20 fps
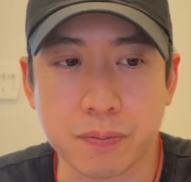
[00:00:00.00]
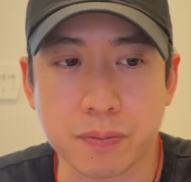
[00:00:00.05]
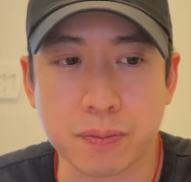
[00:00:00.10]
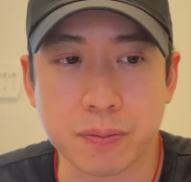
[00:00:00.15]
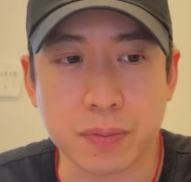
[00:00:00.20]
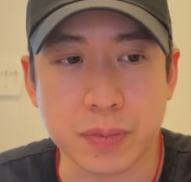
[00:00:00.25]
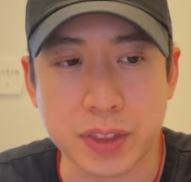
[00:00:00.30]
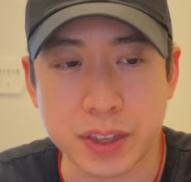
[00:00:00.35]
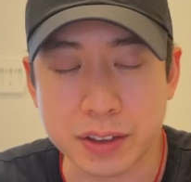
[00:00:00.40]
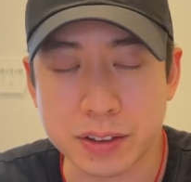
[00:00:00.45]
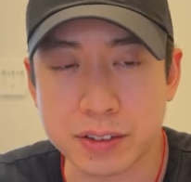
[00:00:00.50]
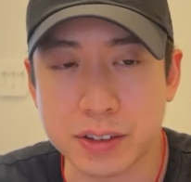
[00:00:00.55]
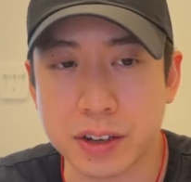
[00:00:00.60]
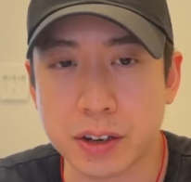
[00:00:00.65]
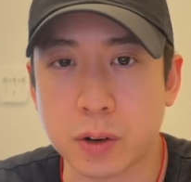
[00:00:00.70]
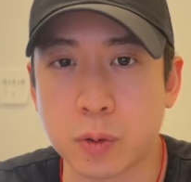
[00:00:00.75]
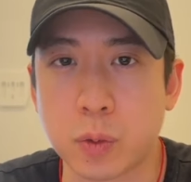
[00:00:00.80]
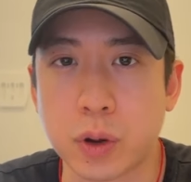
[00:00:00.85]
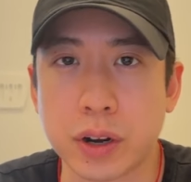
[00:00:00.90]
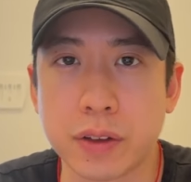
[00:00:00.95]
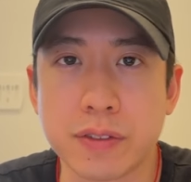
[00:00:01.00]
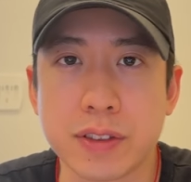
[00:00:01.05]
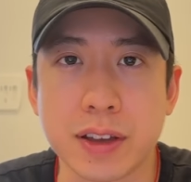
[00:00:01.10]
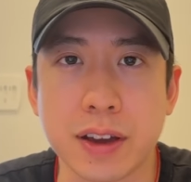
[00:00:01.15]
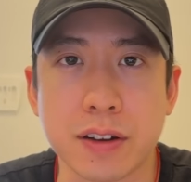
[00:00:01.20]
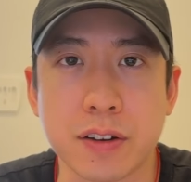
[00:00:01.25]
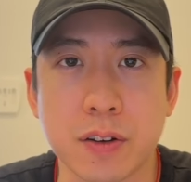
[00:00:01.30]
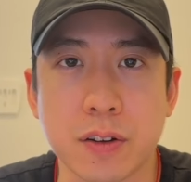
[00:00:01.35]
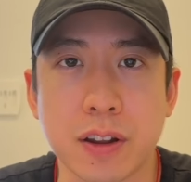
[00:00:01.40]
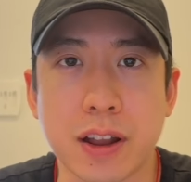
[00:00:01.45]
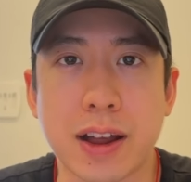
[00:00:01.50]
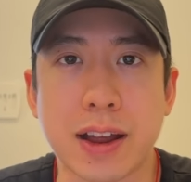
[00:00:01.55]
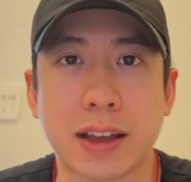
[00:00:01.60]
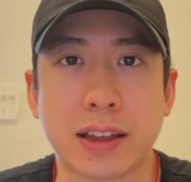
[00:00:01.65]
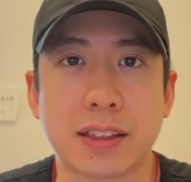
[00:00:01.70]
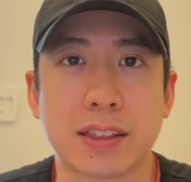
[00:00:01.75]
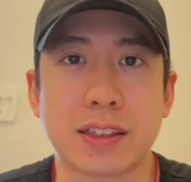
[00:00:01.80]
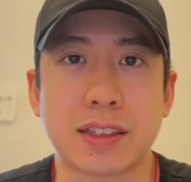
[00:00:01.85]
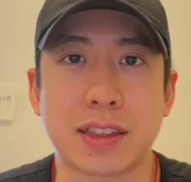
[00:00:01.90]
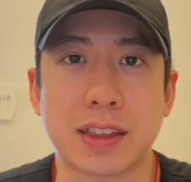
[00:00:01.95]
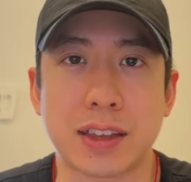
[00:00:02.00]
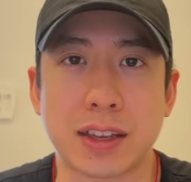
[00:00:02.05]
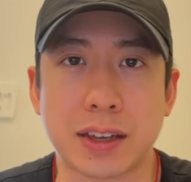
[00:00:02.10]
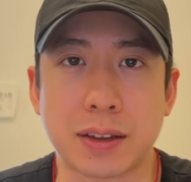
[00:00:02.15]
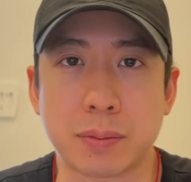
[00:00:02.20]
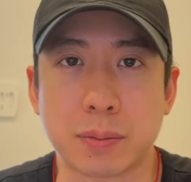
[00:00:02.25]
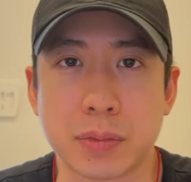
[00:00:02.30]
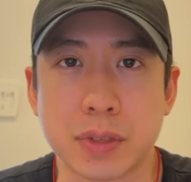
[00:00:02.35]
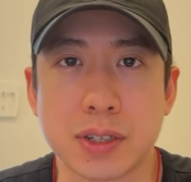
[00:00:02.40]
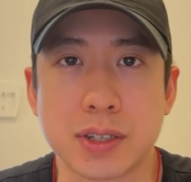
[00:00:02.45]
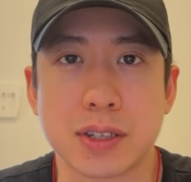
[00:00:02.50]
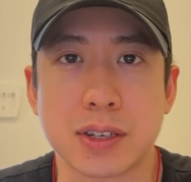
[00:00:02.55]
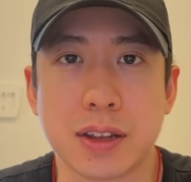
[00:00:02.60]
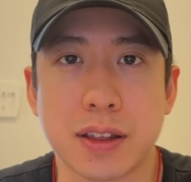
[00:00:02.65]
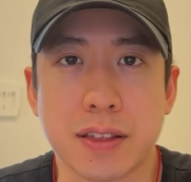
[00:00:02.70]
this year, one of the underlying themes